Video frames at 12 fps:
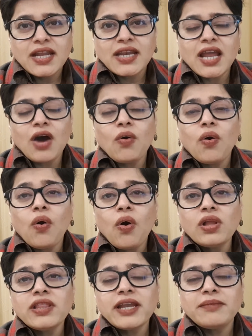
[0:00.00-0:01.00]
Now,
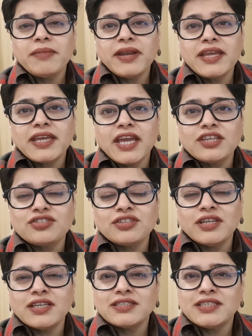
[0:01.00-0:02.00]
all that medication
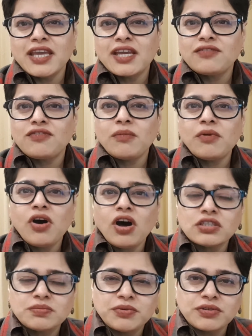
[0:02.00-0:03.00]
is taken from a
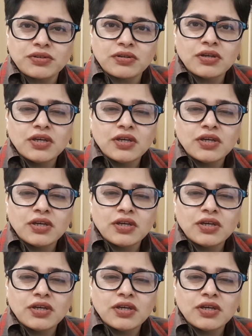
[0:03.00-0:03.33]
hospital.